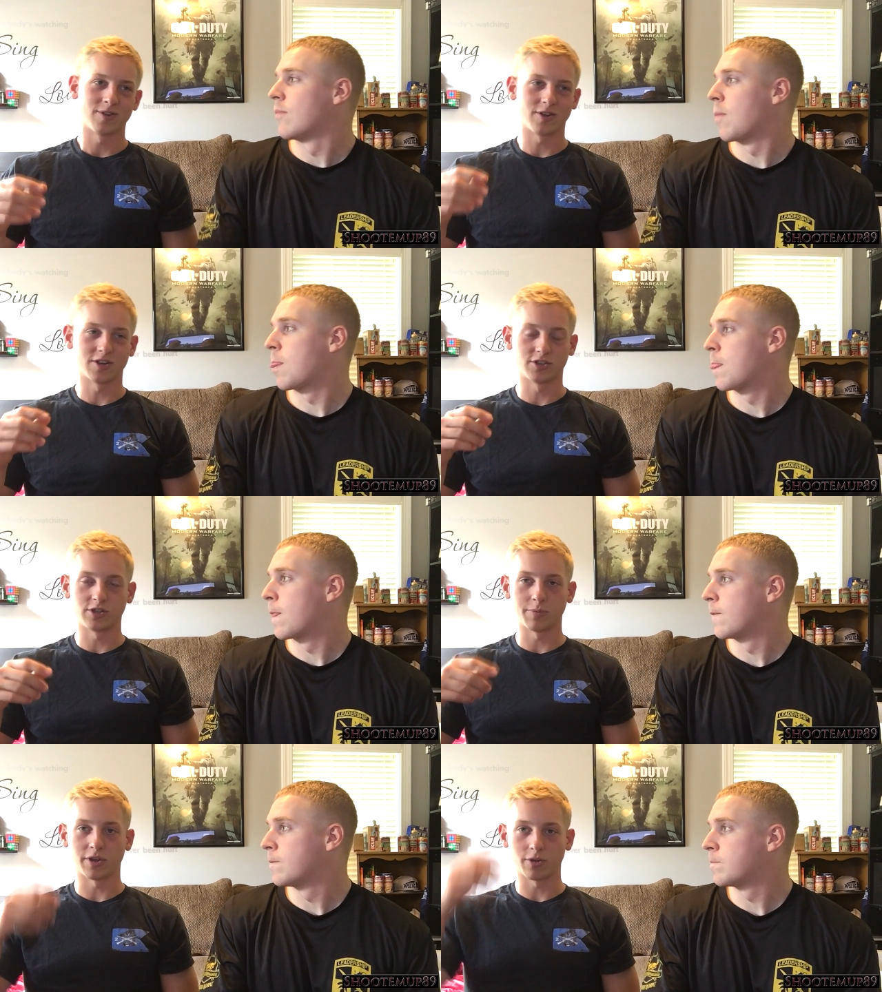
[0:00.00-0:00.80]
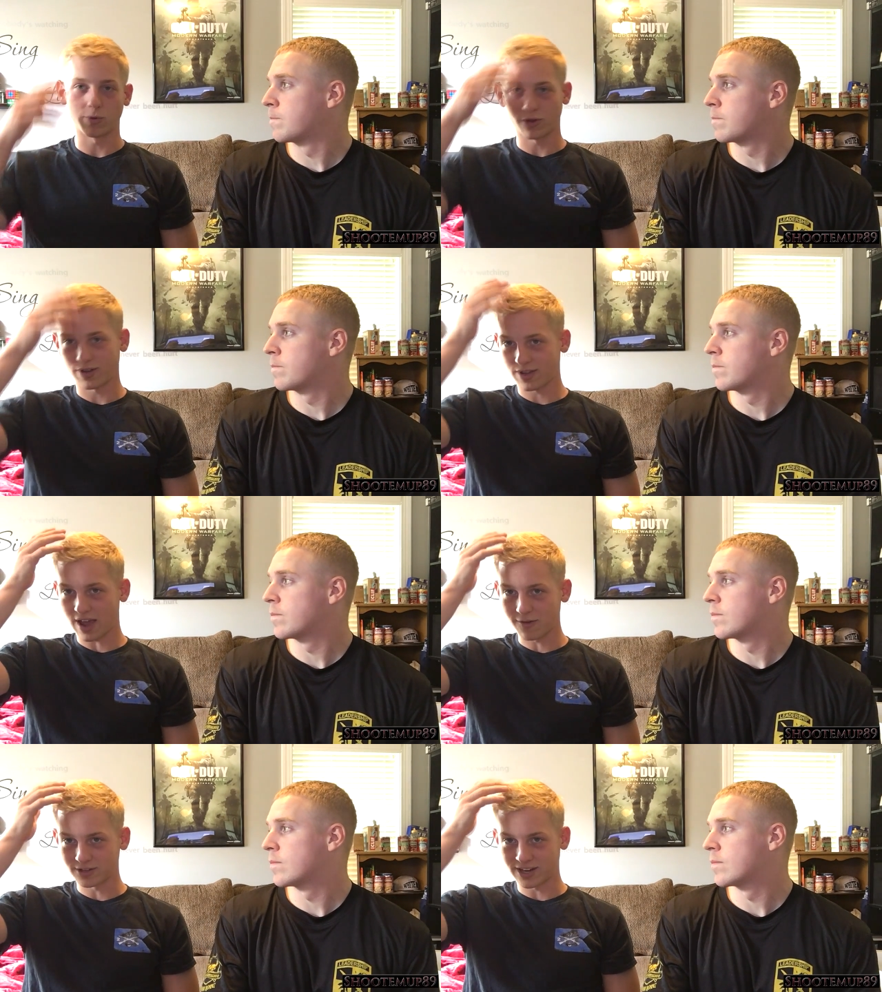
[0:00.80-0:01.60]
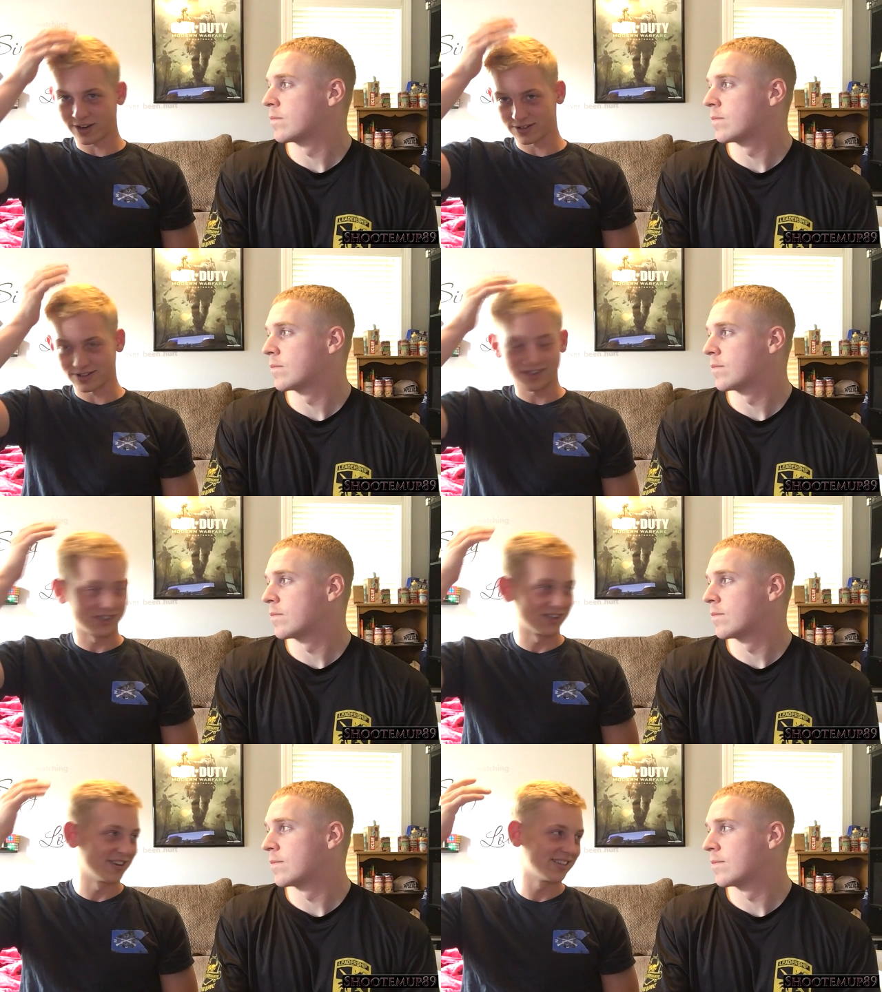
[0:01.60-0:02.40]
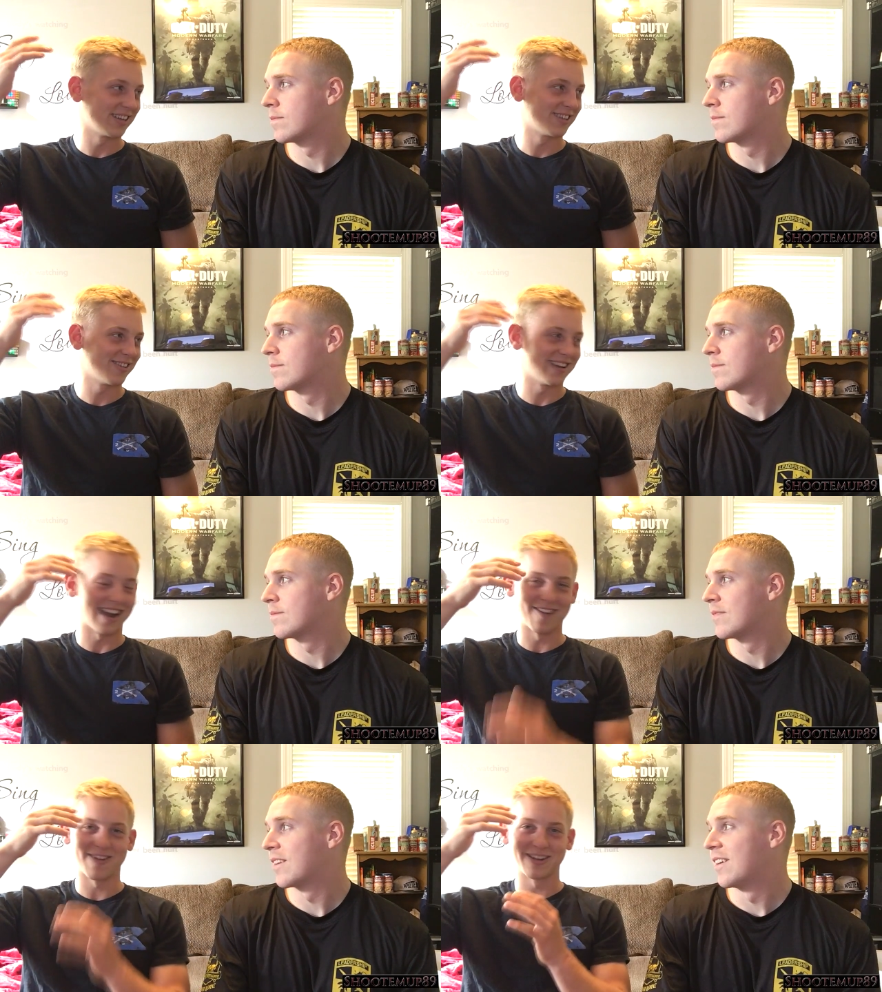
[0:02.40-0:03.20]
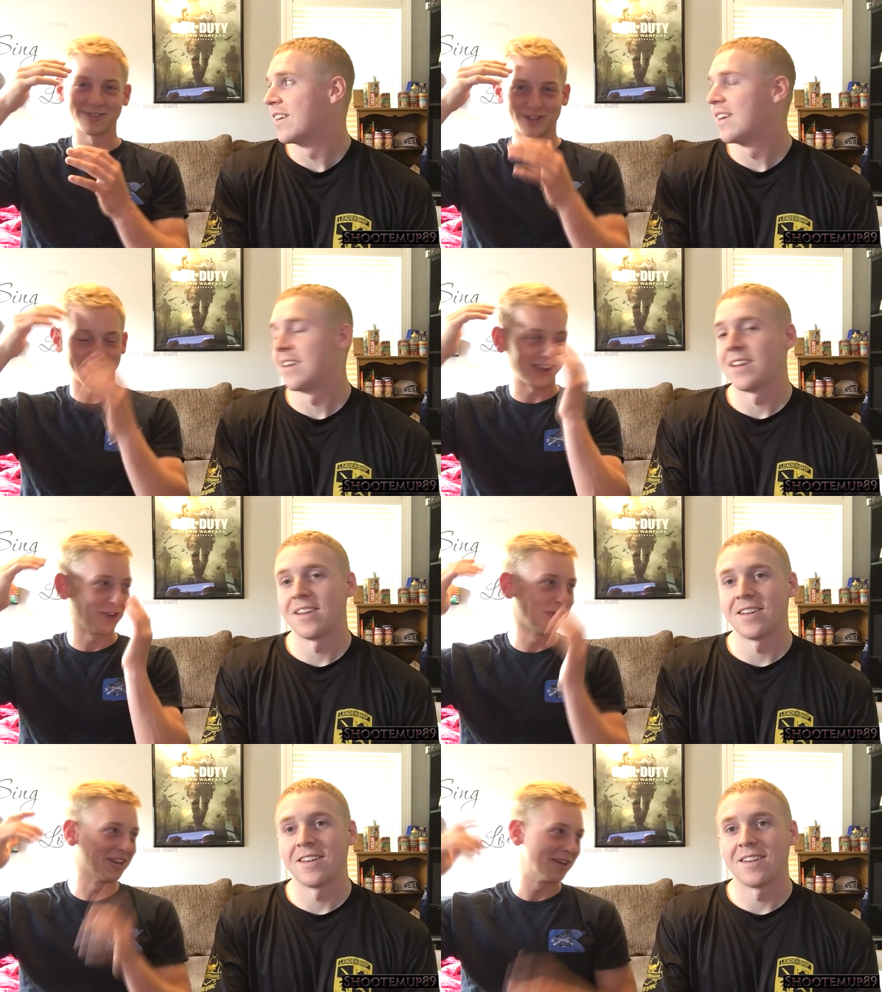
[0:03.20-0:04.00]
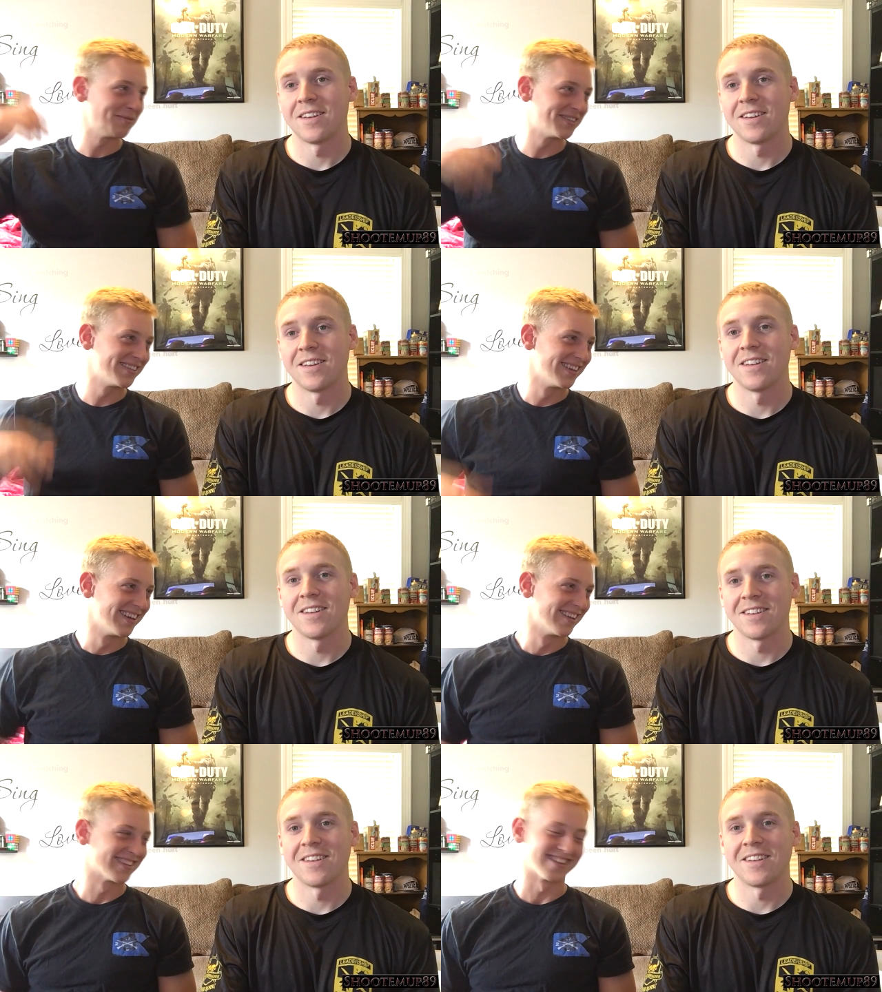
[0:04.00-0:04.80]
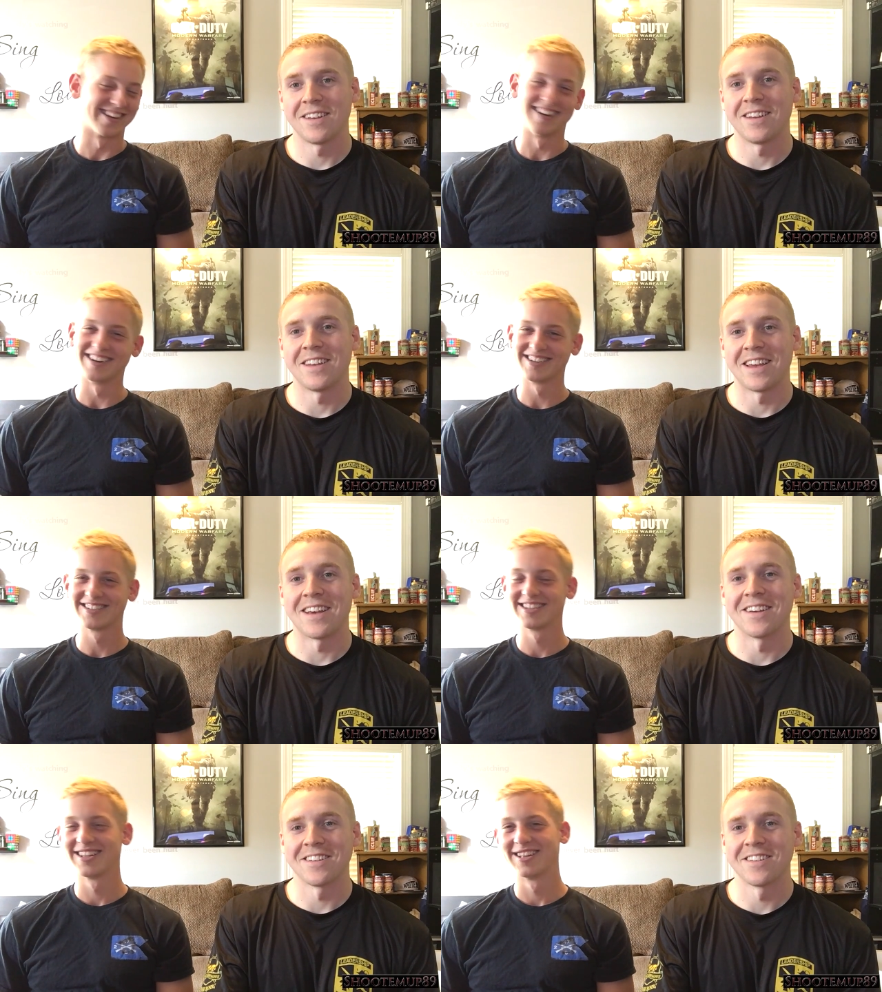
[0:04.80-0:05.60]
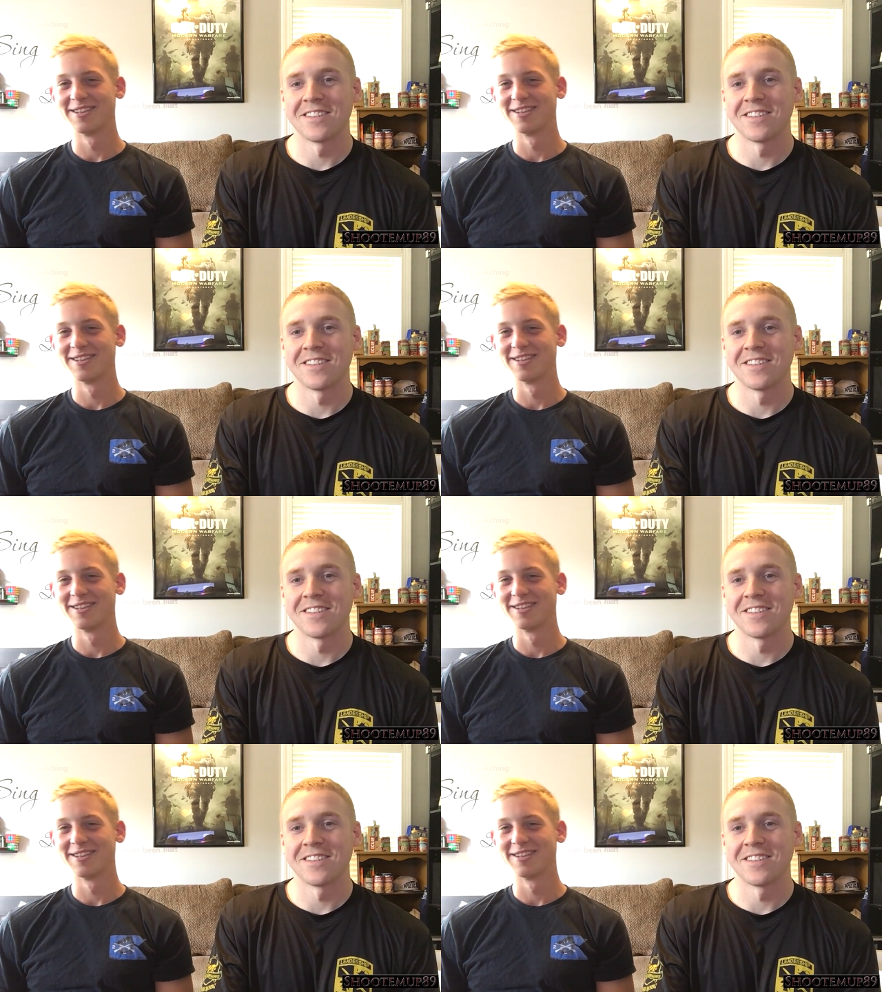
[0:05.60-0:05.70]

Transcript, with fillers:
Speaker 1: because, I mean, you, you have all this hair, the sun doesn't get to it, and everybody would look like Q-tips. It's hilarious. Yeah.